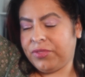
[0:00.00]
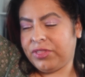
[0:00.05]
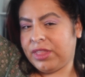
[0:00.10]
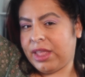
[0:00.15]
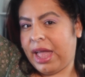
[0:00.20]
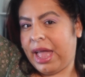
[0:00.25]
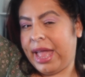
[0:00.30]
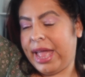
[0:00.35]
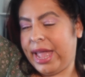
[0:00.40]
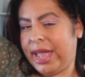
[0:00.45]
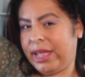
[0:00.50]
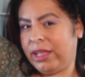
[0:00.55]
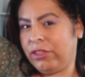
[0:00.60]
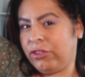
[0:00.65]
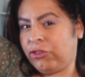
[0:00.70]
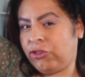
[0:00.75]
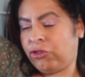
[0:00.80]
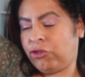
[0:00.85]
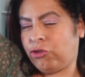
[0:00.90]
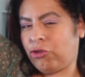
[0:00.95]
that
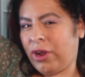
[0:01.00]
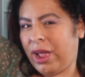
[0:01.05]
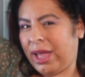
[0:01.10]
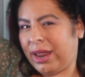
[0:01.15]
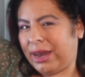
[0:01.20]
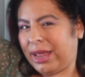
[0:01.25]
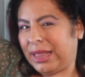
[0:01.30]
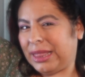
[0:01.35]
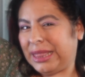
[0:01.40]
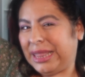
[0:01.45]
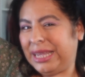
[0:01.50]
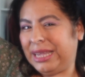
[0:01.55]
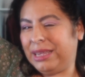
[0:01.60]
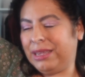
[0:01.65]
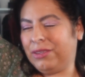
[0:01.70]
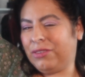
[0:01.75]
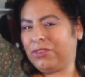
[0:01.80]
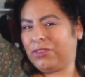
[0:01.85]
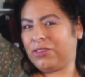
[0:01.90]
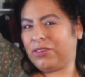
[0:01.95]
end strand, at
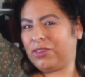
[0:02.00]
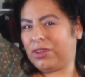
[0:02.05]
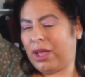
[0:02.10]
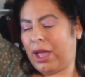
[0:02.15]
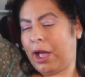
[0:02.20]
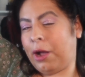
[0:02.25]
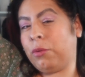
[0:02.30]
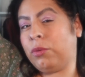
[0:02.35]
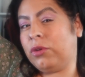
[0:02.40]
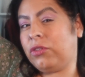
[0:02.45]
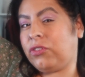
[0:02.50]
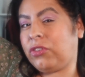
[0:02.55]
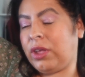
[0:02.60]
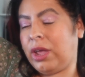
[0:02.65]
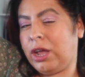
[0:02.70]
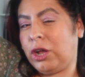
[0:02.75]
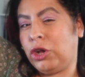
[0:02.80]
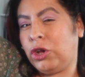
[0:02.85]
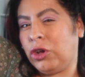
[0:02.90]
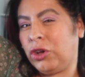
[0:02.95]
least I would
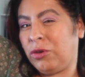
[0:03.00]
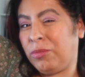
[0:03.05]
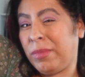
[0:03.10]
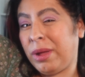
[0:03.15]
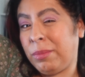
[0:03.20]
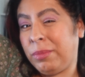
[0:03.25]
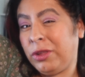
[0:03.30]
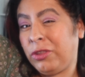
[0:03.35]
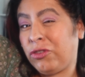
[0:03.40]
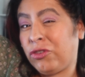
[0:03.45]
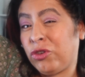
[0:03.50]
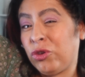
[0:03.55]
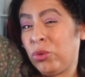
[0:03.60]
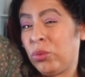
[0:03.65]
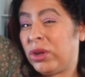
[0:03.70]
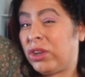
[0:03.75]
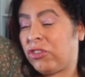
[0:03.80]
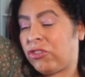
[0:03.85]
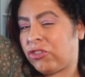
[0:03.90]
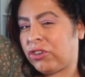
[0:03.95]
say a good maybe 2
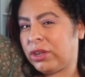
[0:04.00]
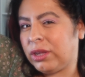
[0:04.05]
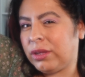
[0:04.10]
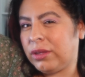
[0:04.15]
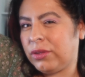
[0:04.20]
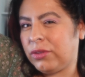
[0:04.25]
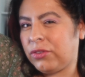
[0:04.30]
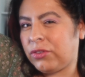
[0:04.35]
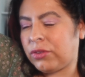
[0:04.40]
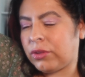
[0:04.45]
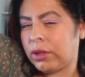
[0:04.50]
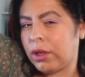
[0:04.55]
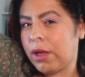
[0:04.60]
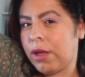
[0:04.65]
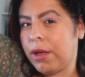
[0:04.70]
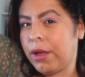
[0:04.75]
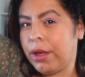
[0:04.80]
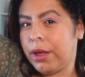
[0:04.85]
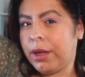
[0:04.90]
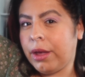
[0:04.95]
inches
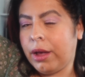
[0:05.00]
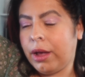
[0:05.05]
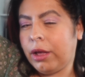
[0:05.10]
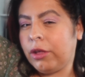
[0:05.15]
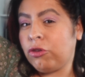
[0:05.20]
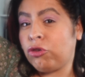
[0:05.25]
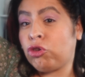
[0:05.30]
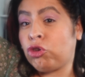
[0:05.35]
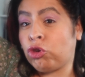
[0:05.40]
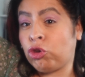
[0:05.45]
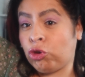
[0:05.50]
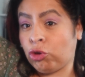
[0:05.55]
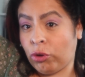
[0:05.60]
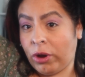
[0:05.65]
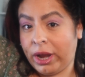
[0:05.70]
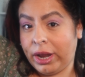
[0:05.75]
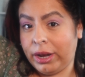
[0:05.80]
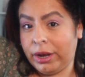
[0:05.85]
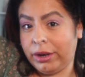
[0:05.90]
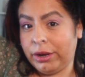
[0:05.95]

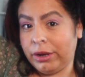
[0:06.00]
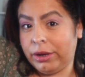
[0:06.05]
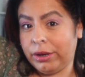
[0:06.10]
straight.